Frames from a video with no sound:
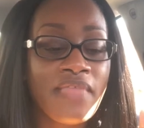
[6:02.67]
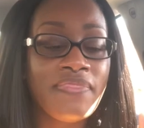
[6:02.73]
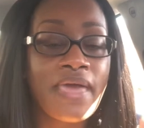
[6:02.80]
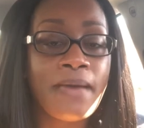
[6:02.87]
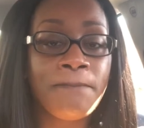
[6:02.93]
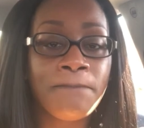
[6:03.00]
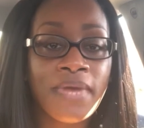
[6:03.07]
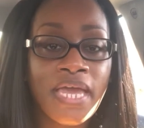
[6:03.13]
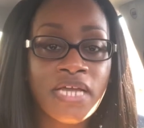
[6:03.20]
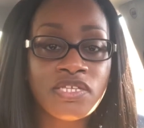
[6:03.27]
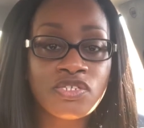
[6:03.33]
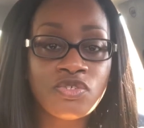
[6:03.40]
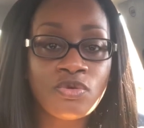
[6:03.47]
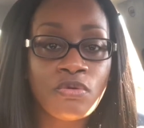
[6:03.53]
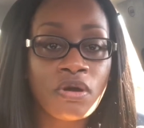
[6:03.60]
that
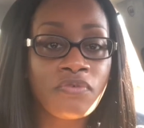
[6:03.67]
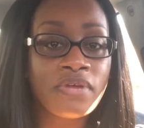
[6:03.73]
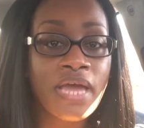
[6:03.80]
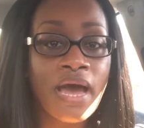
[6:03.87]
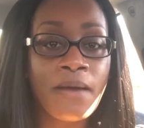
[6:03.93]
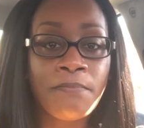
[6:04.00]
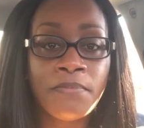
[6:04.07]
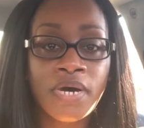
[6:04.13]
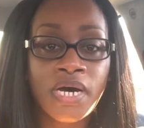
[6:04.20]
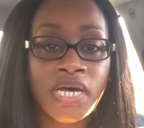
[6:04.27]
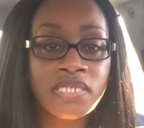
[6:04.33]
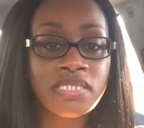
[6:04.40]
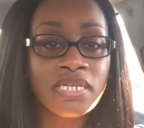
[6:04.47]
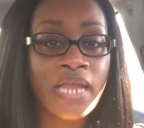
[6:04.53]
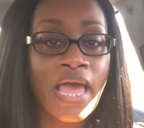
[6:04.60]
mandatory, I
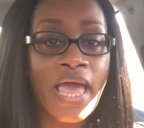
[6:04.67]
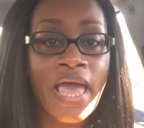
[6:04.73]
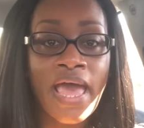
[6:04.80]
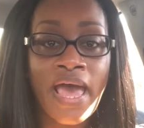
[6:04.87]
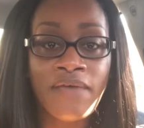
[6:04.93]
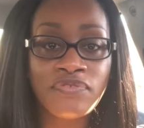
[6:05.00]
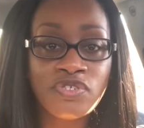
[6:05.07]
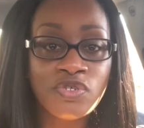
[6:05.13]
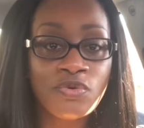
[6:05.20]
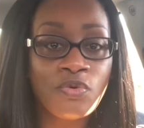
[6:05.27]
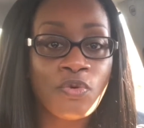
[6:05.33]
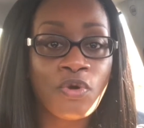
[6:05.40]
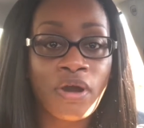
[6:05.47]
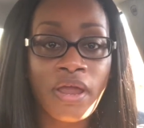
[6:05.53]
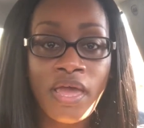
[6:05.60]
must and I have to
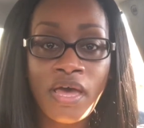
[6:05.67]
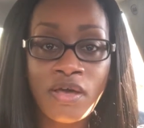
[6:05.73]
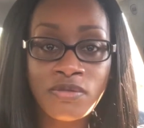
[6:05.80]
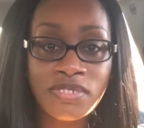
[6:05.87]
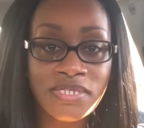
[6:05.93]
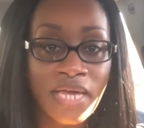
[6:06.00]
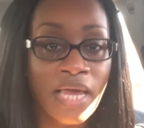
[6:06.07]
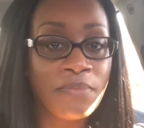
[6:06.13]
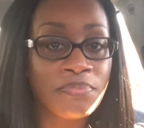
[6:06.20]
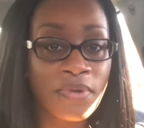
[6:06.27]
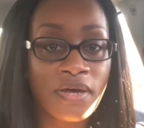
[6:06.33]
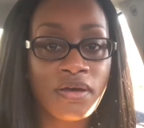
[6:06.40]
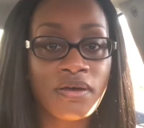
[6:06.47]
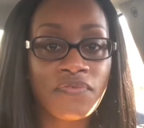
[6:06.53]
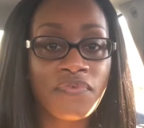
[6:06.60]
or else type
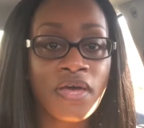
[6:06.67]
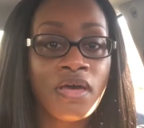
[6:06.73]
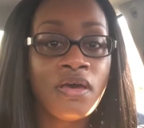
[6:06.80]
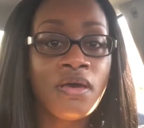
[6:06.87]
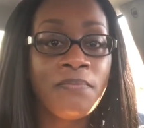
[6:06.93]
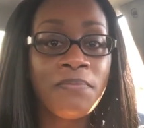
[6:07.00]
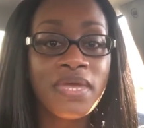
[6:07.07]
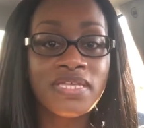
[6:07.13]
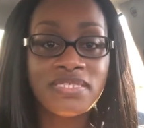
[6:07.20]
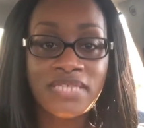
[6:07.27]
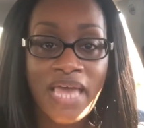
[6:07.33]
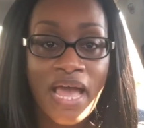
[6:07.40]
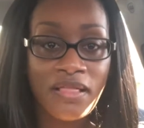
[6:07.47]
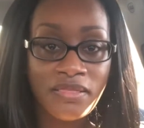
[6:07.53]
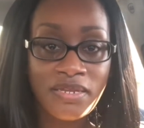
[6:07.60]
of
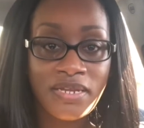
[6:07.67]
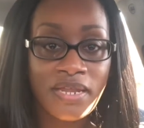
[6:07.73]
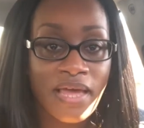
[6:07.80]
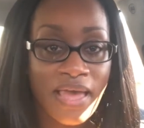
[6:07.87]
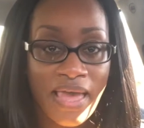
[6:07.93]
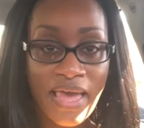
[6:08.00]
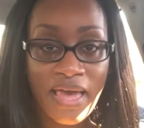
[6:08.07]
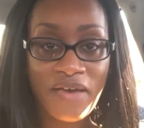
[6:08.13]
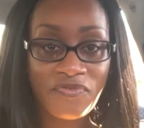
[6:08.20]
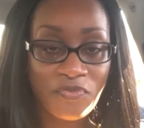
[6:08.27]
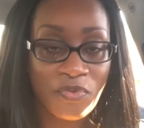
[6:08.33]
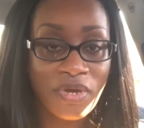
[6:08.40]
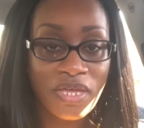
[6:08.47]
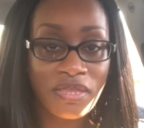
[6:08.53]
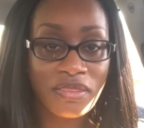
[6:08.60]
mentality that I have
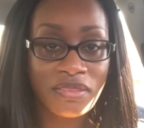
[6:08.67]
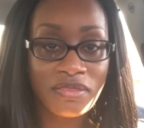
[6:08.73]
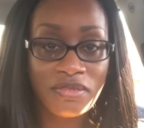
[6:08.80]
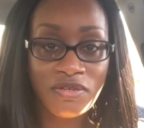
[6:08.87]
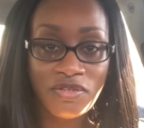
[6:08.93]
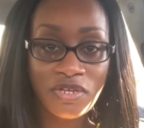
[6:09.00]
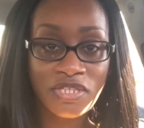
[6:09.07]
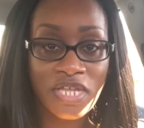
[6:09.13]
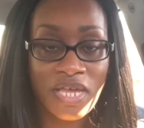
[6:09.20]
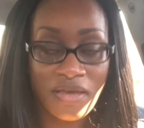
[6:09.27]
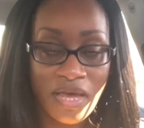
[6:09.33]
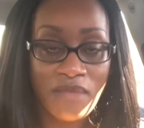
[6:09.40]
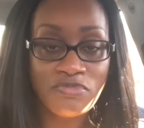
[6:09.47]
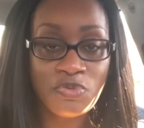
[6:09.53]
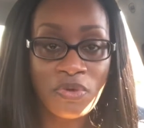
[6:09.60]
with, you know, that
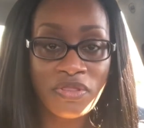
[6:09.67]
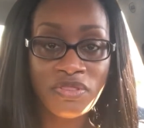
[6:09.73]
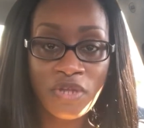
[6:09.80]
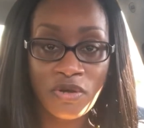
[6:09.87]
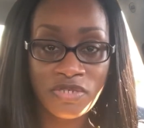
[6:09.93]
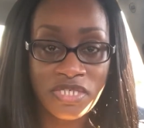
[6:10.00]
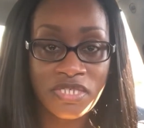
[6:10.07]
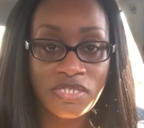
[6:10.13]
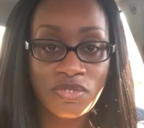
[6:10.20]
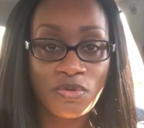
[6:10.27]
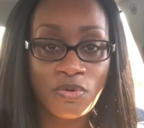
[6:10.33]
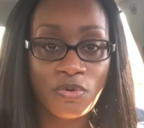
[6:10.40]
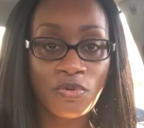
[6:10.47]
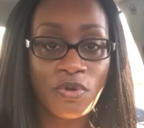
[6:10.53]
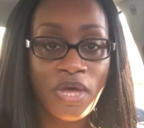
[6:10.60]
comes with nursing
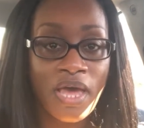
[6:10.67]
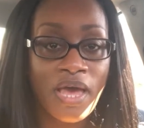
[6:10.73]
school.